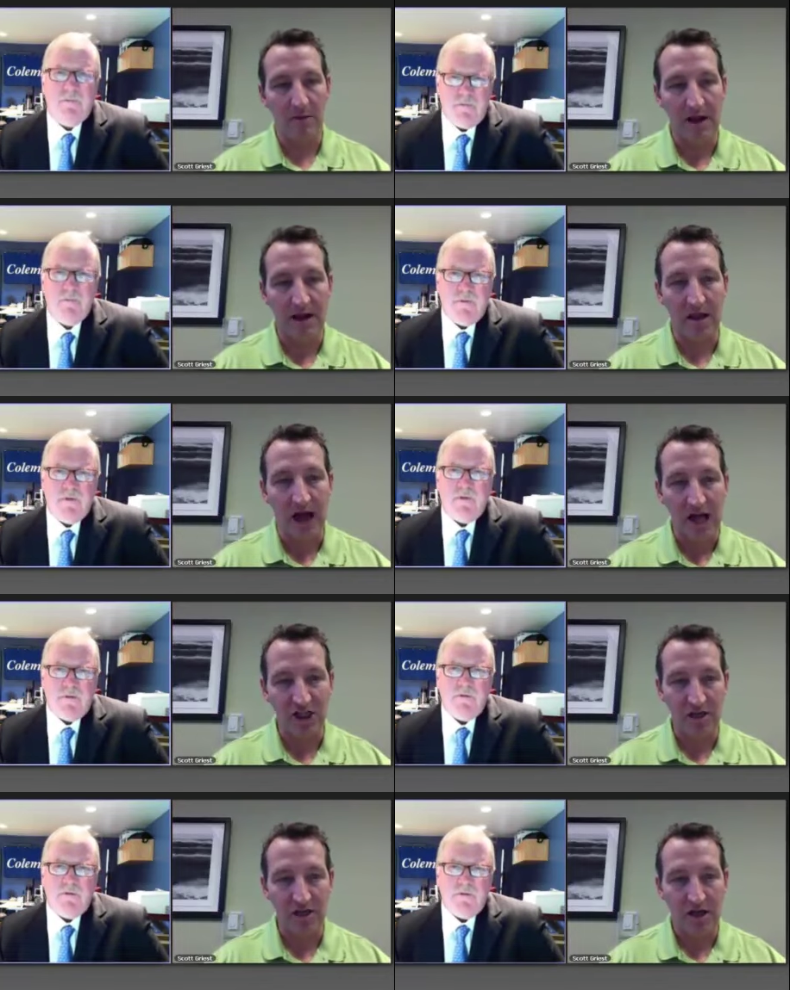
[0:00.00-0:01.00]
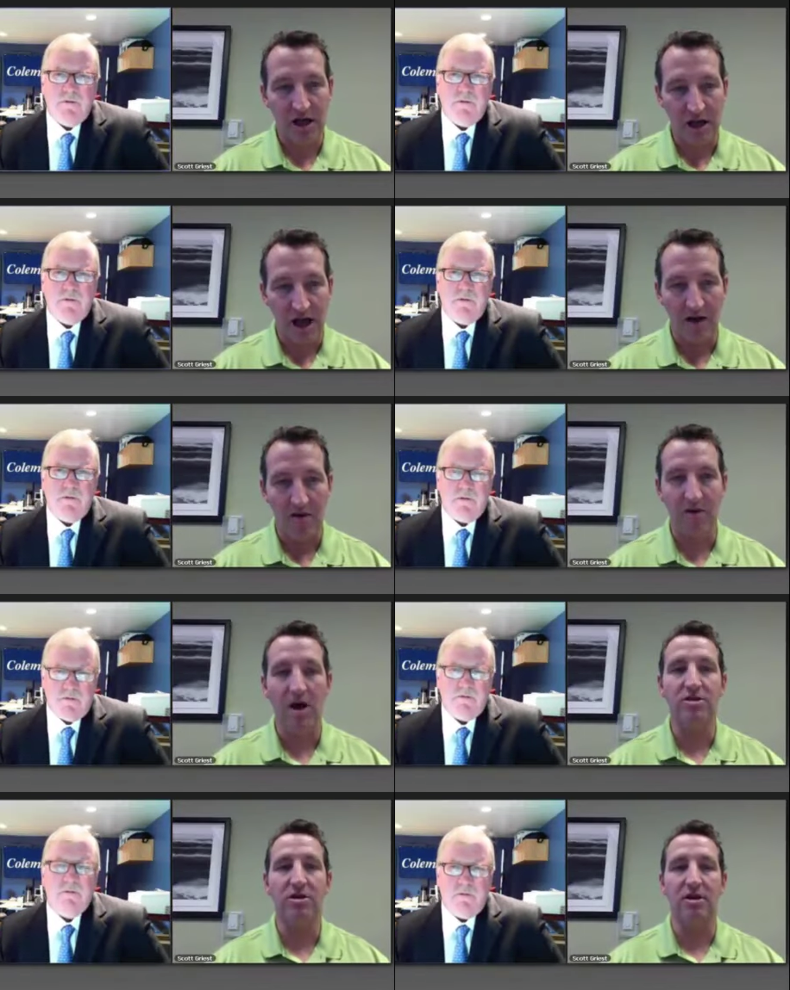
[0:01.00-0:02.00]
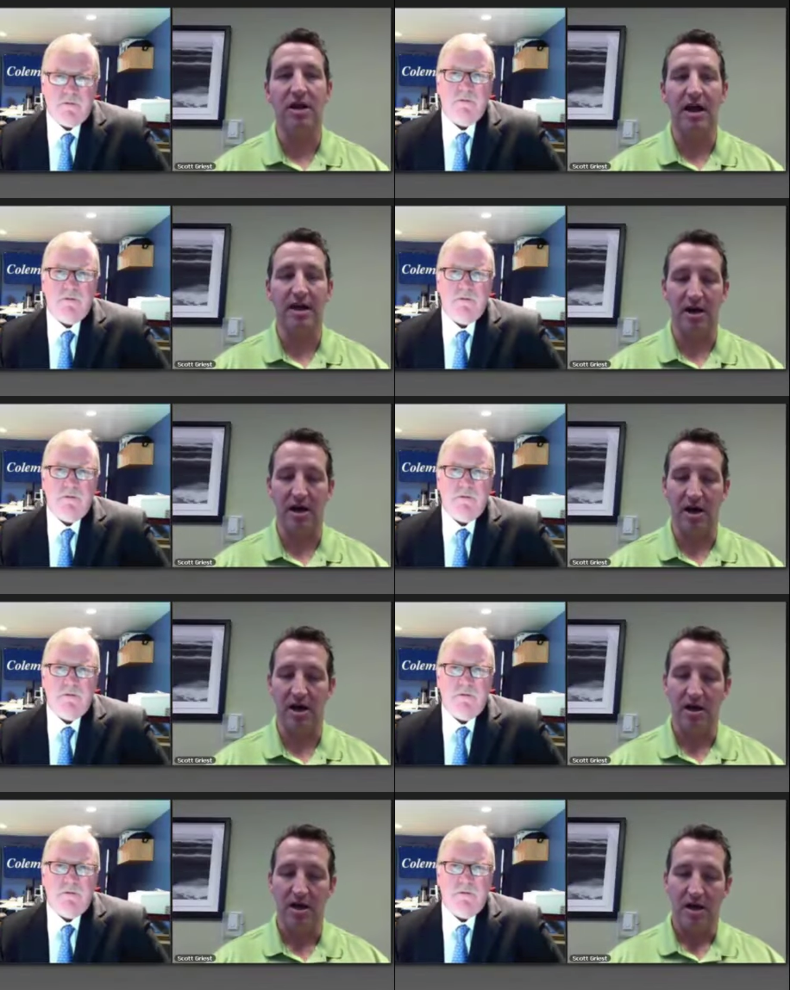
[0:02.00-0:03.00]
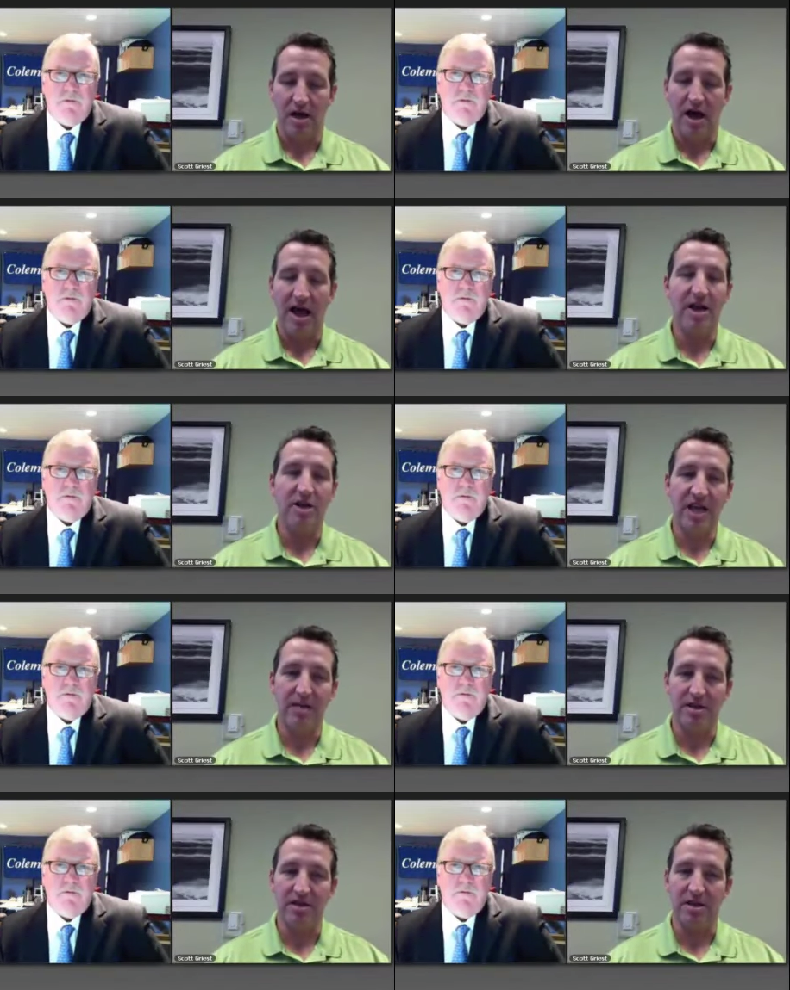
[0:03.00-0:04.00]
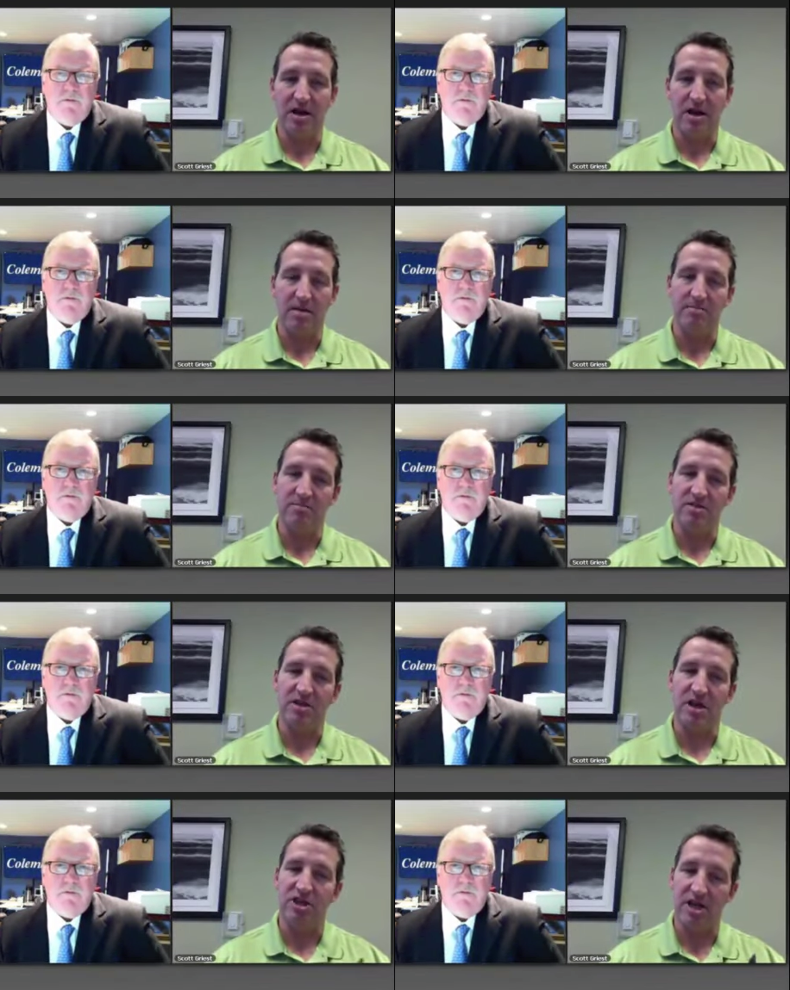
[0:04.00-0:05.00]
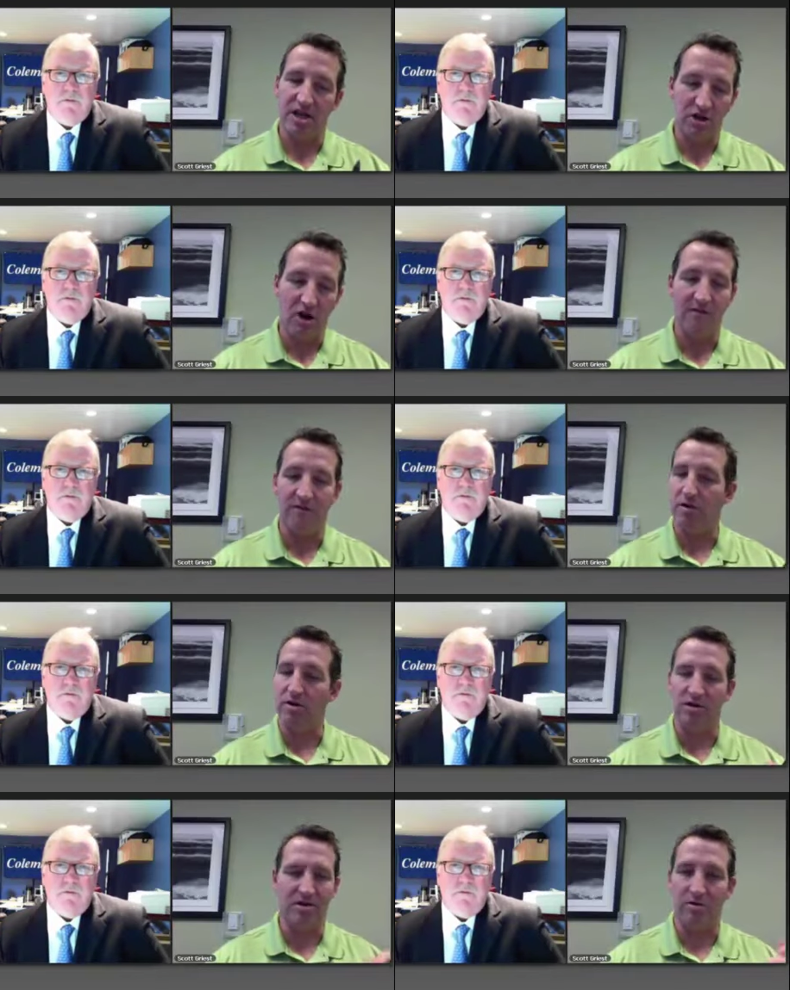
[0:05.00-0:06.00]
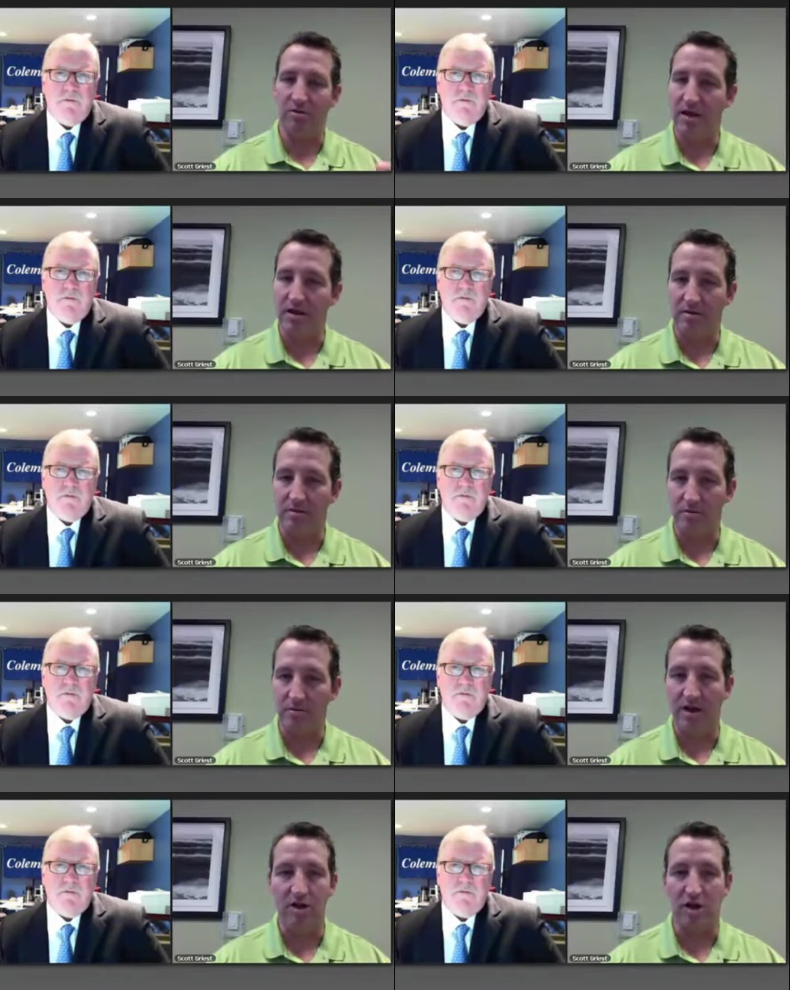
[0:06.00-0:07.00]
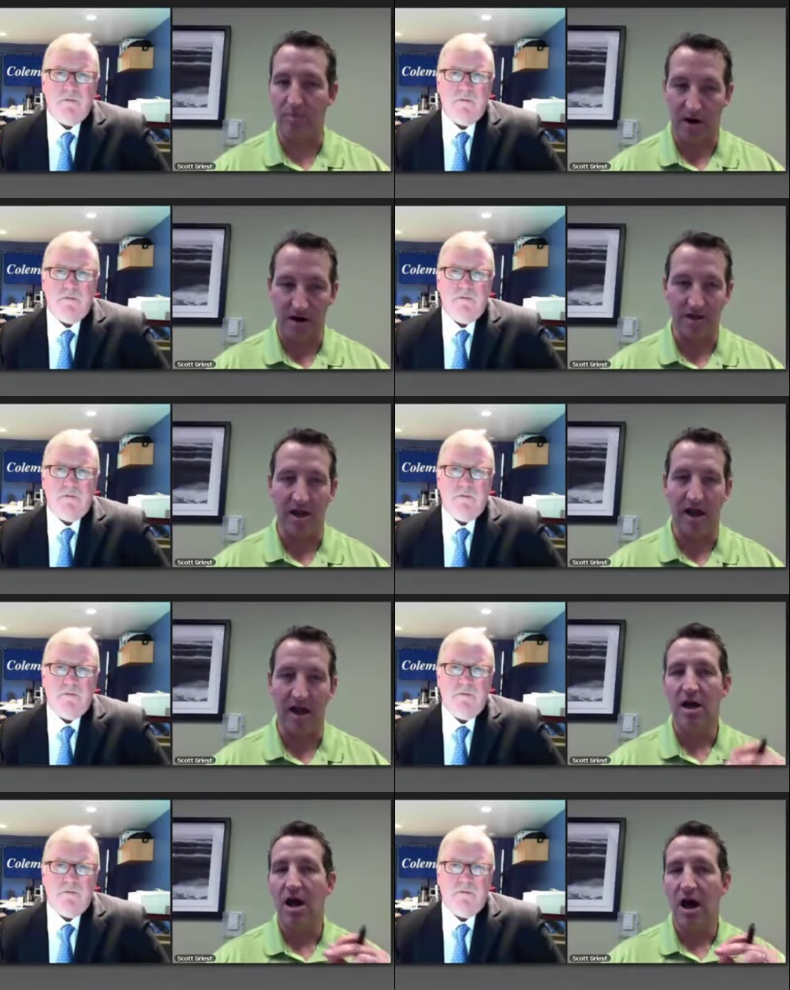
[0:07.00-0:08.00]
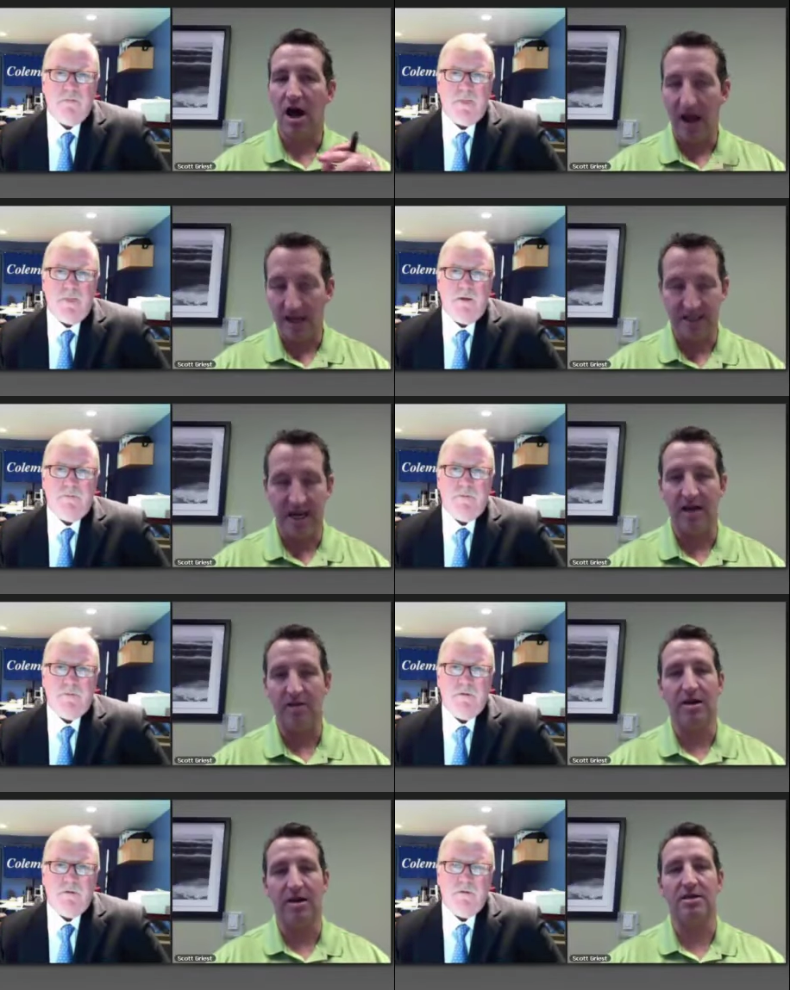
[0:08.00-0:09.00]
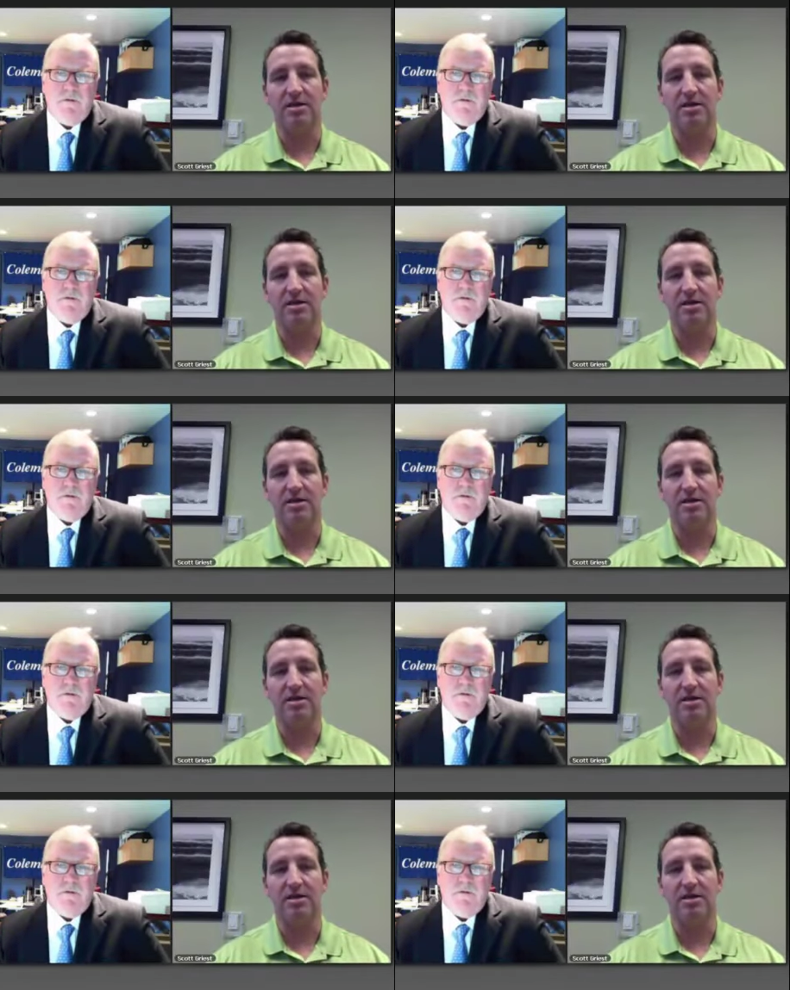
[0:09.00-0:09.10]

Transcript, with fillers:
Speaker 1: we like lodging a lot. We also like uh, entertainment, um, such as golf courses, are really really use our product a lot. Uh, ice skating rinks,